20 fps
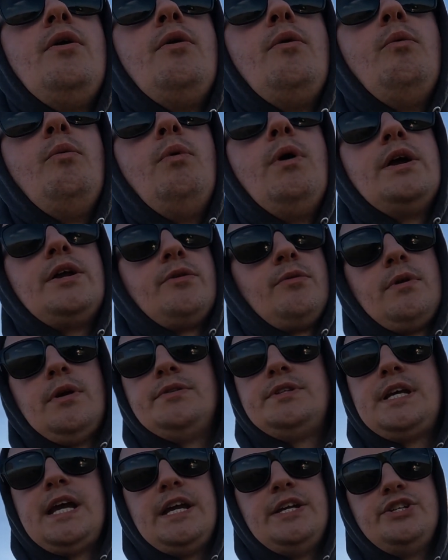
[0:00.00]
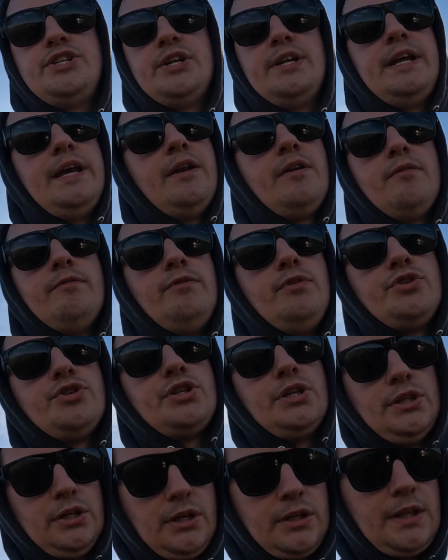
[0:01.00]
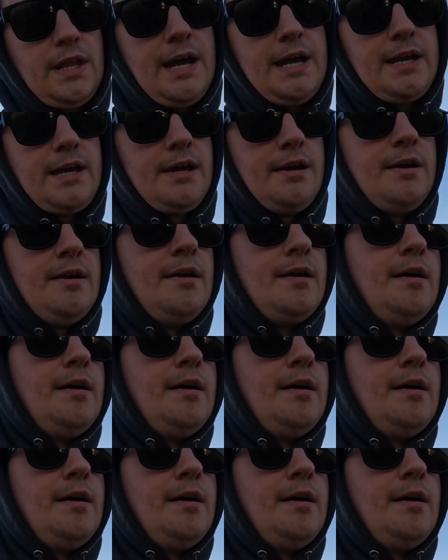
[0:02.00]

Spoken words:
what your rotation interval should look like.